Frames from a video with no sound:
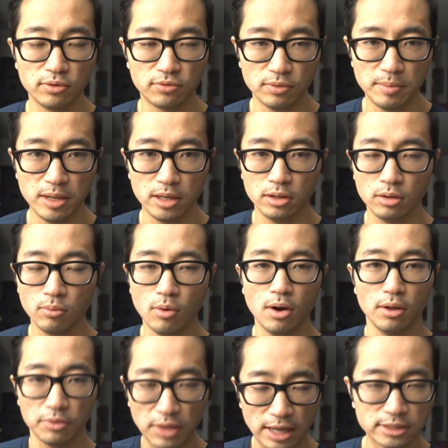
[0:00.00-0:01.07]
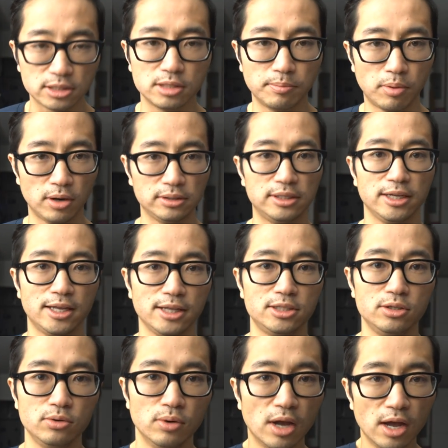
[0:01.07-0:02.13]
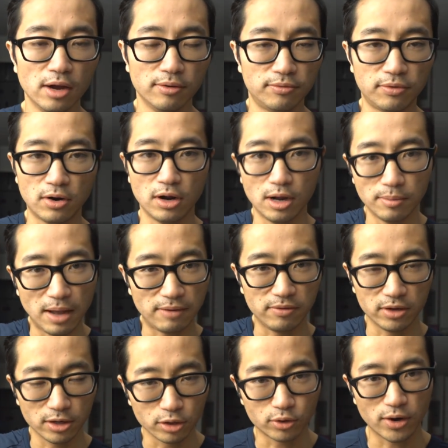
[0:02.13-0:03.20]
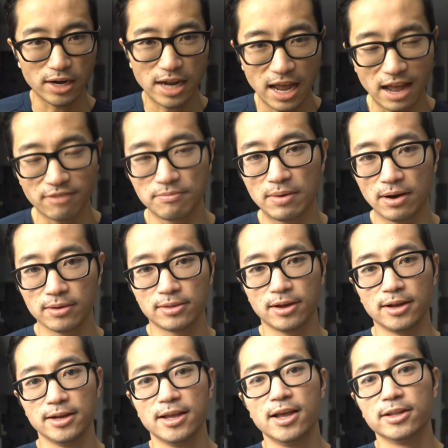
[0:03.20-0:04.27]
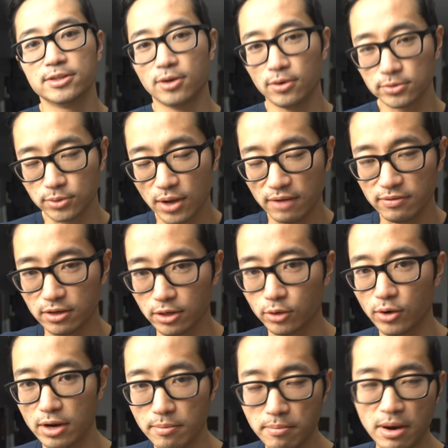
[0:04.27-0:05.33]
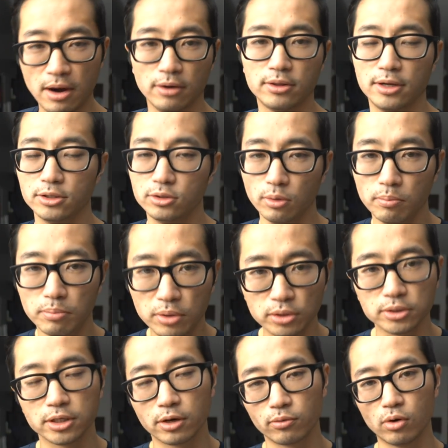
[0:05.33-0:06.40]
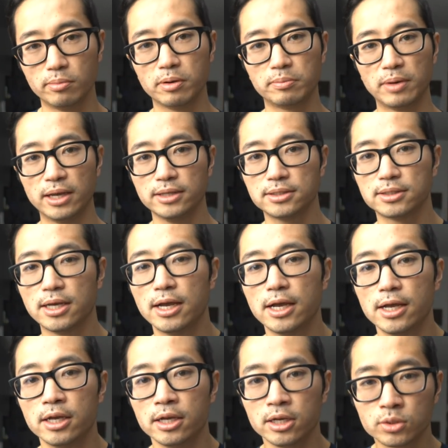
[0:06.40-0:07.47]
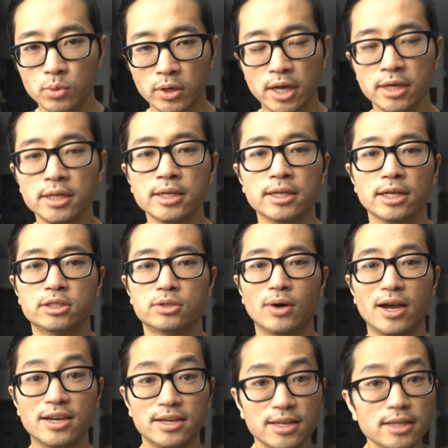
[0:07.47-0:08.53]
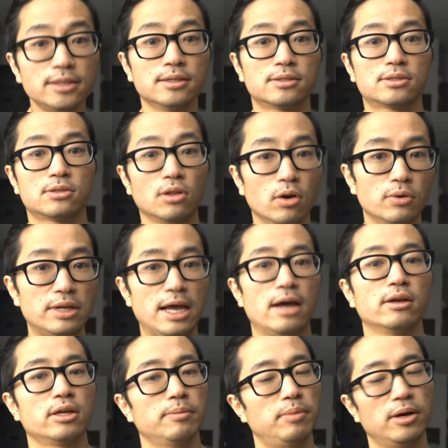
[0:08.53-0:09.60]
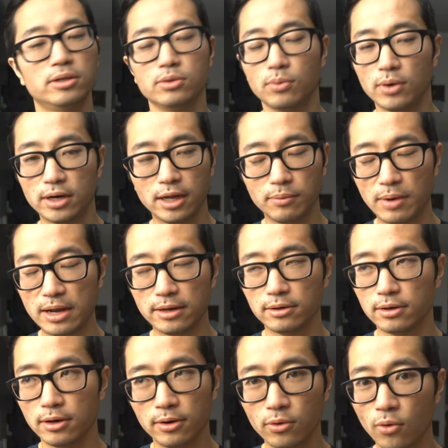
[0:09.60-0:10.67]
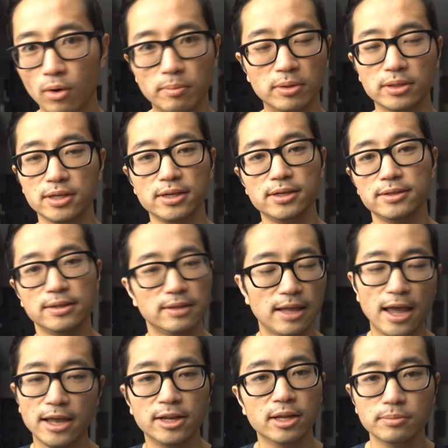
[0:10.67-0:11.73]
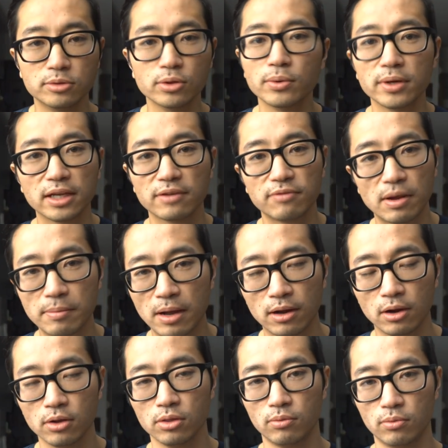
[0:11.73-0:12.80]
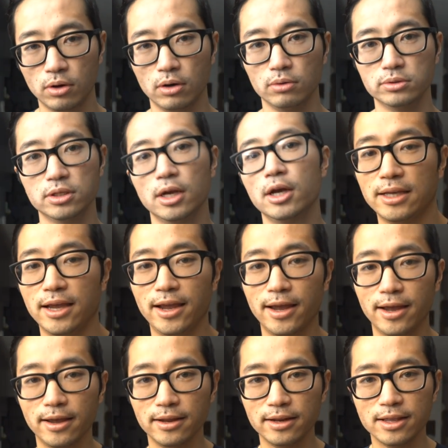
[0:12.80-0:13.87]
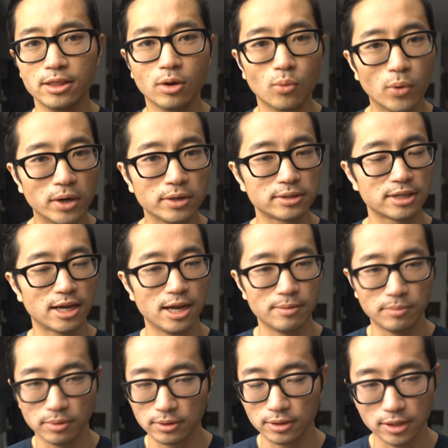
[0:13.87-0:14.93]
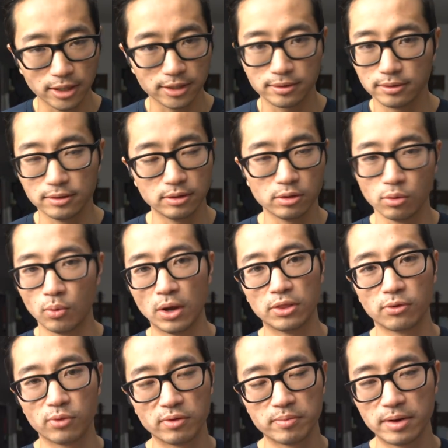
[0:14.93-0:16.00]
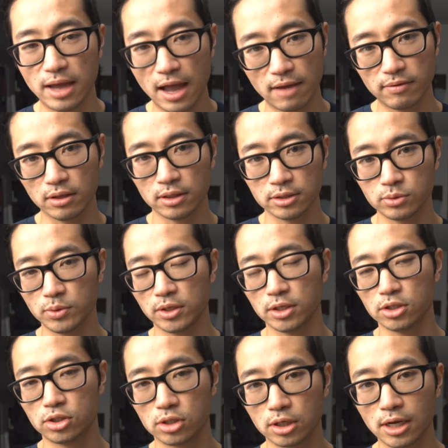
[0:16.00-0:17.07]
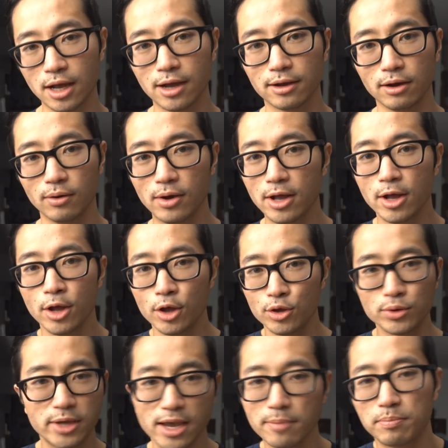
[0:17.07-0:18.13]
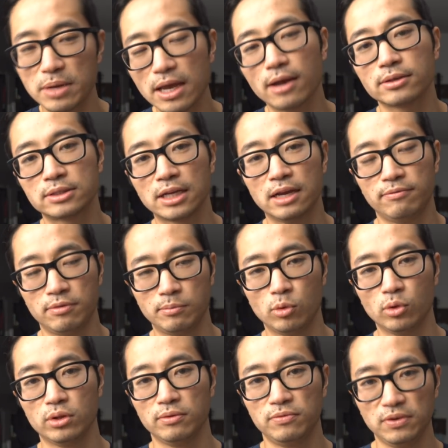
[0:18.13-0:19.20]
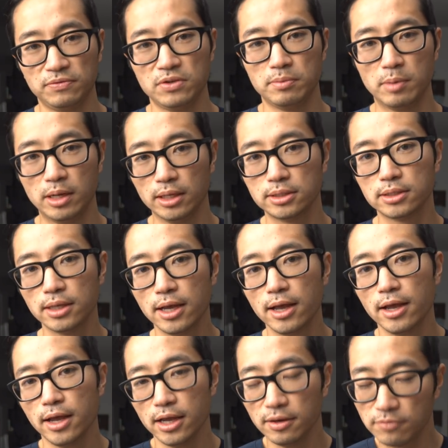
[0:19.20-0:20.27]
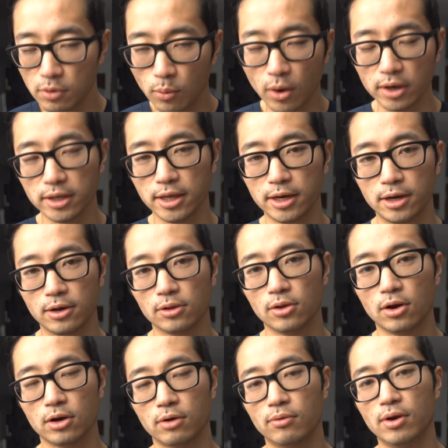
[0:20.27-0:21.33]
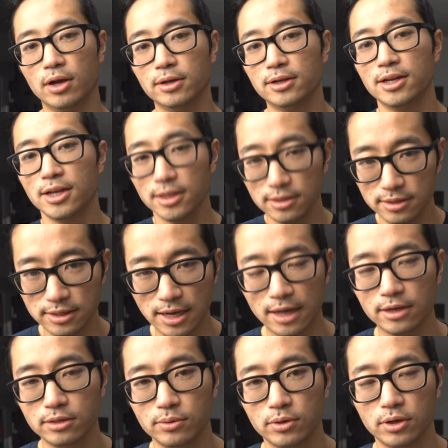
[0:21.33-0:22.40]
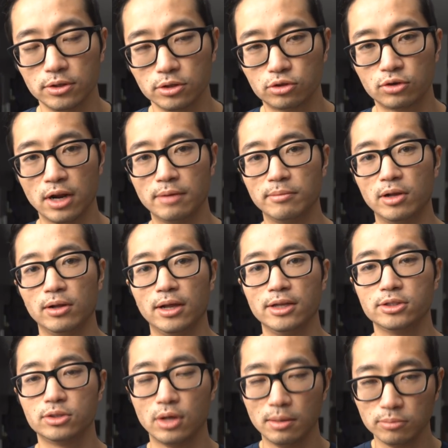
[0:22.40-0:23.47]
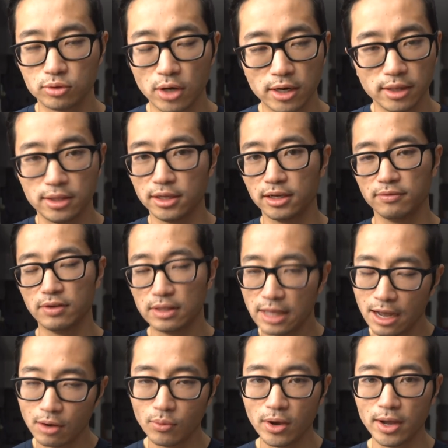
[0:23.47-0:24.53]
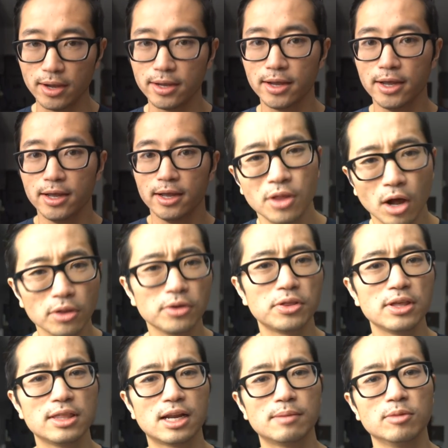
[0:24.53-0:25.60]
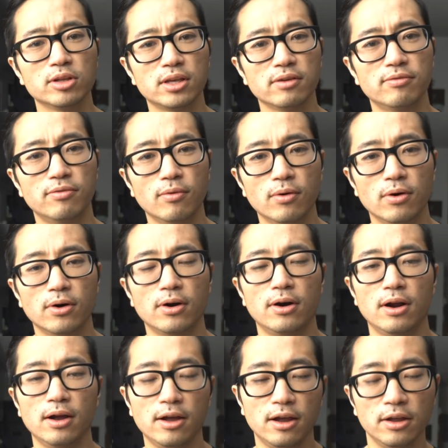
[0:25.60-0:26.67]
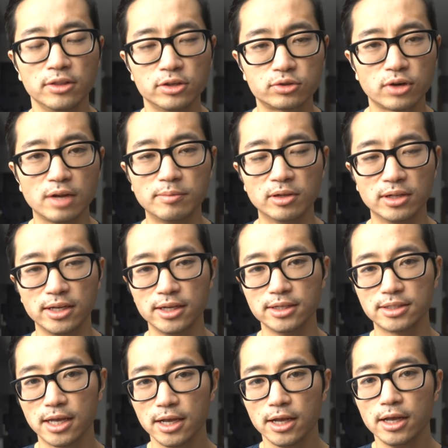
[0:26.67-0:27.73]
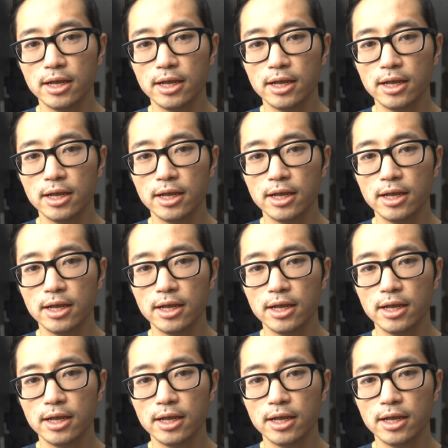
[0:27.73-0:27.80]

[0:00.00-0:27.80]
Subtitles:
you from hitting the wall. That's the part that gets you from having a great half marathon to also having a great marathon. So building aerobic base is what I need. And so I need to slow down compared to what I might normally end up doing if I'm out on the roads. And in the wintertime, like the weather we've been having this week in Chicago, you can't be outside for more than 50 minutes. And if you want to get in a longer run, you got to do it on the treadmill. And so I'm trying to think of it that way. The other thing that I'm looking for on the treadmill is